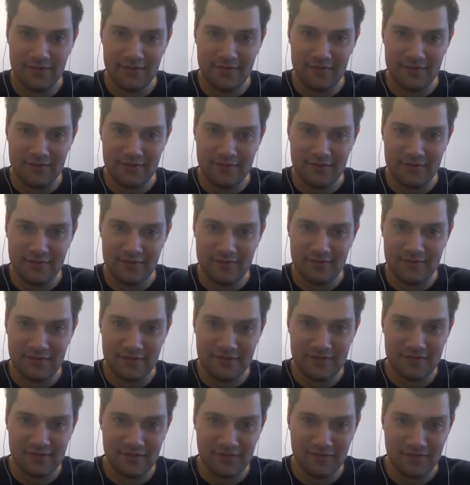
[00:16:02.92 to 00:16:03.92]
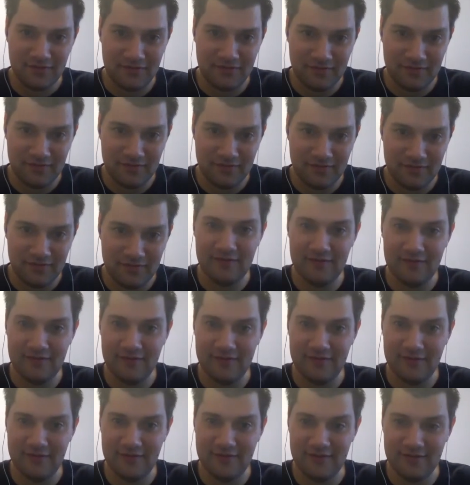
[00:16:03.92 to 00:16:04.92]

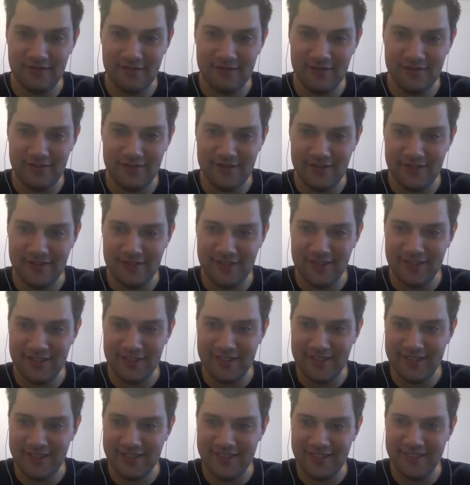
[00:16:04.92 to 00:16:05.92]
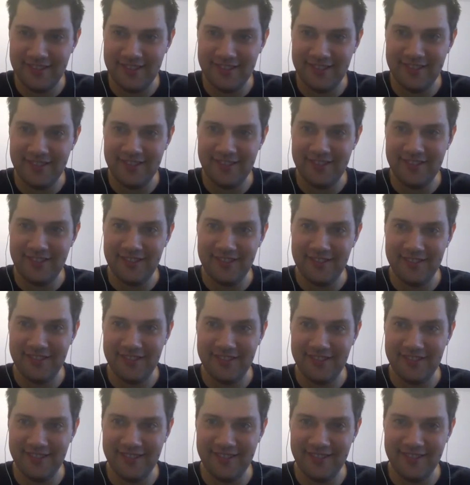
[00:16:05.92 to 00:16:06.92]

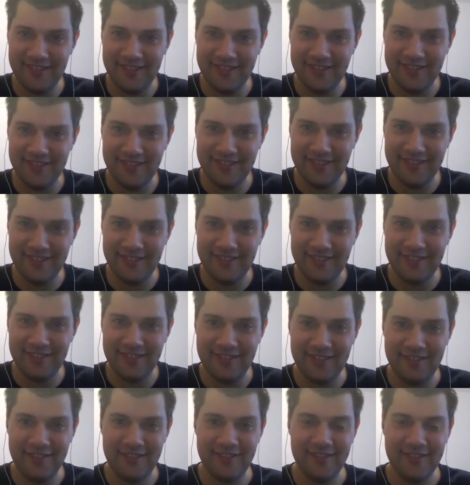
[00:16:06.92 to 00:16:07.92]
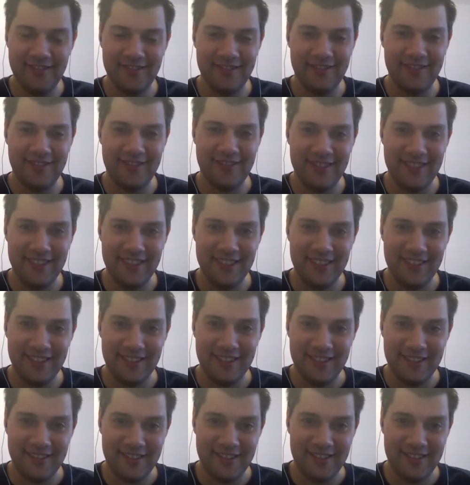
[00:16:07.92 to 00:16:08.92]

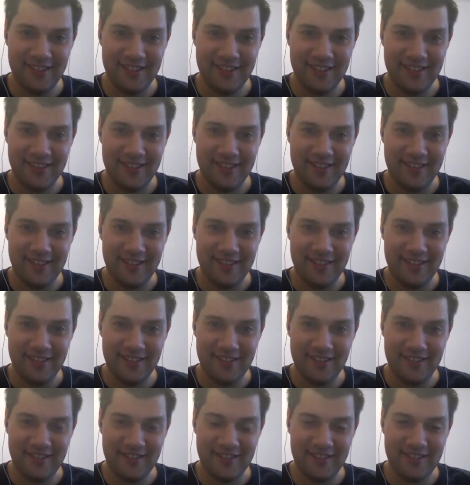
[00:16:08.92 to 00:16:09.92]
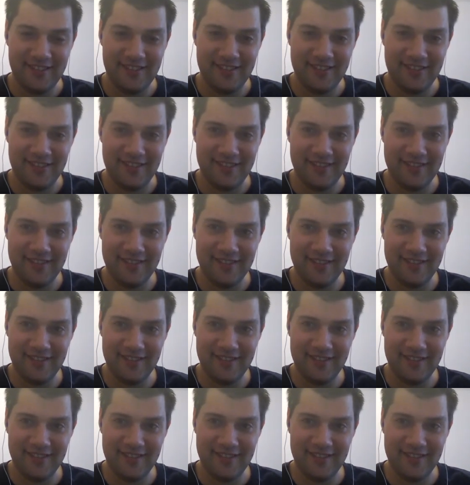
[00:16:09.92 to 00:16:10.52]
(silent)